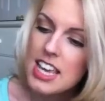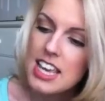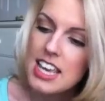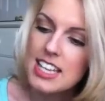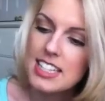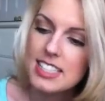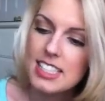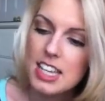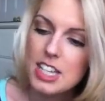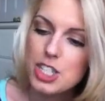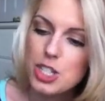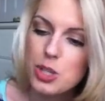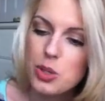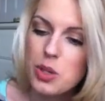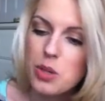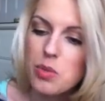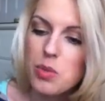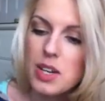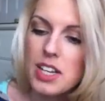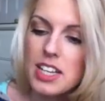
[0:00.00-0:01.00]
It's a
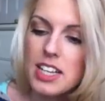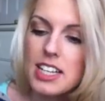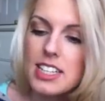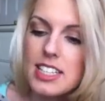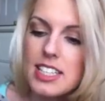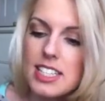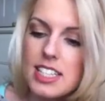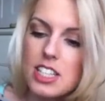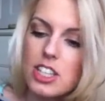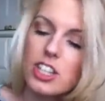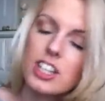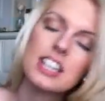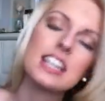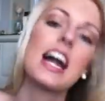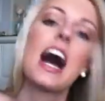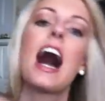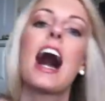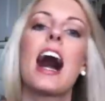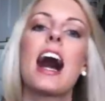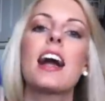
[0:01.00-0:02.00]
2-in-1 concealer
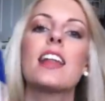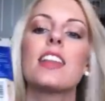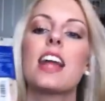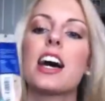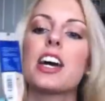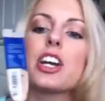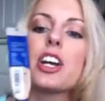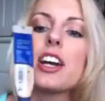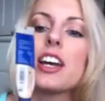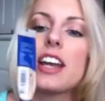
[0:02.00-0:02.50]
and highlighter,